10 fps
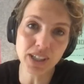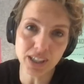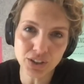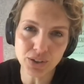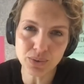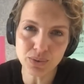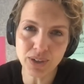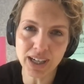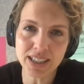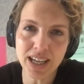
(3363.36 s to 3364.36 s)
issue,
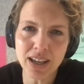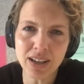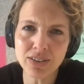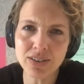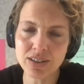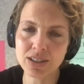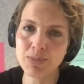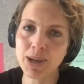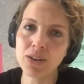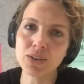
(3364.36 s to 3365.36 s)
right? Health is
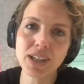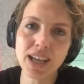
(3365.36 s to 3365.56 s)
about